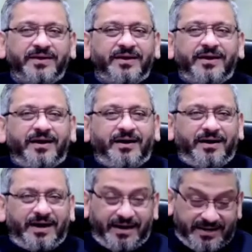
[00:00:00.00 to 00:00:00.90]

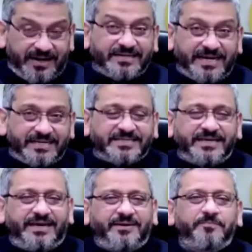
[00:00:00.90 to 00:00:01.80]
And as I
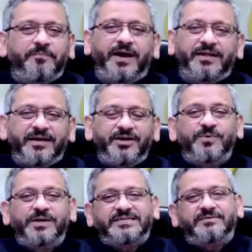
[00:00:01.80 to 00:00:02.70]
see, I think you
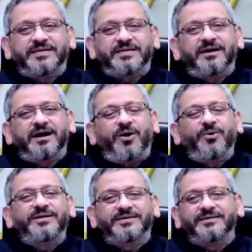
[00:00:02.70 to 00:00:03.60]
must have seen the
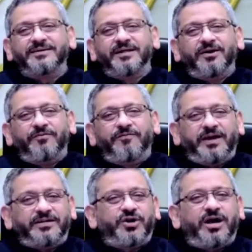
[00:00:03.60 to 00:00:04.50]
counter, we
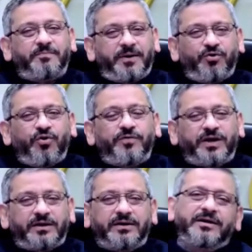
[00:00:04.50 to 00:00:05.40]
are joined by
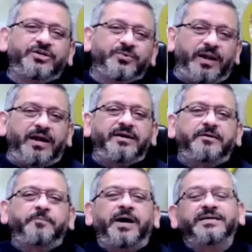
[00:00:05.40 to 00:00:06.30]
over
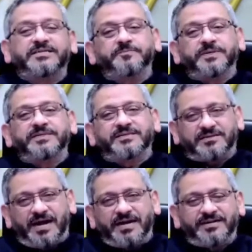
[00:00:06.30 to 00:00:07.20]
1,200 participants
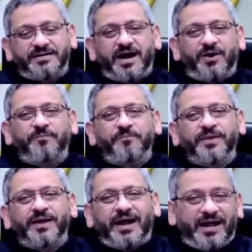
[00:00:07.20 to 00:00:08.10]
right now,
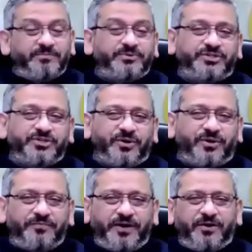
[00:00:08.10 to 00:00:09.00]
and I'm
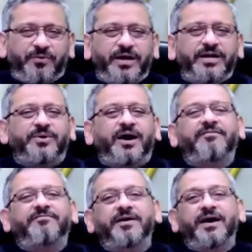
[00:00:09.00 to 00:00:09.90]
sure we are going to
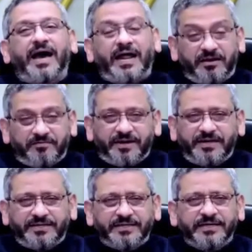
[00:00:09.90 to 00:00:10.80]
have an
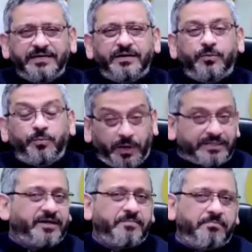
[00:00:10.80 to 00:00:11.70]
event worth
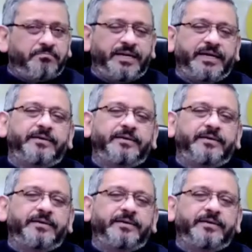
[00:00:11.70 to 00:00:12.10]
remembering.